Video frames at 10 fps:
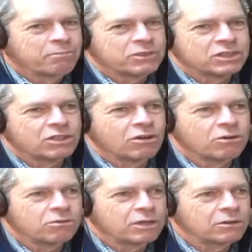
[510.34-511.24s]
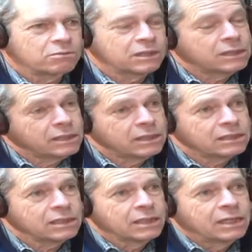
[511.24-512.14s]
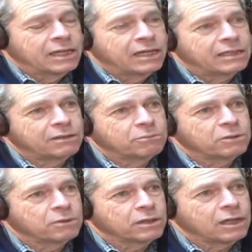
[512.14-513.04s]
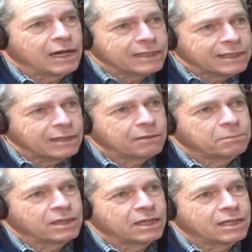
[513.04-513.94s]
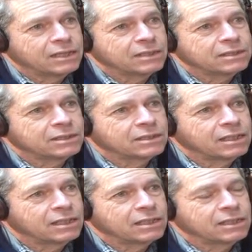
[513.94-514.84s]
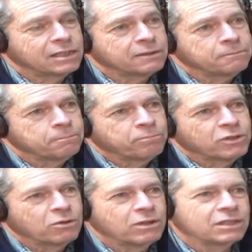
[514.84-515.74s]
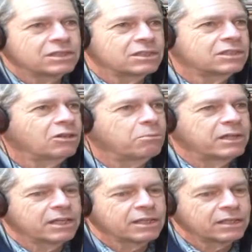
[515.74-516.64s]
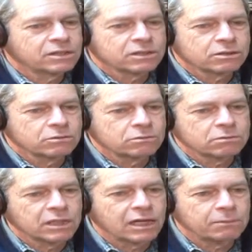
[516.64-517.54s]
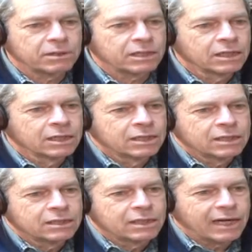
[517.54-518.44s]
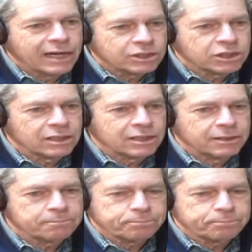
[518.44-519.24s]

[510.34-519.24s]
So we did it. And then we were lucky because, there's so many things to tell, but nationally,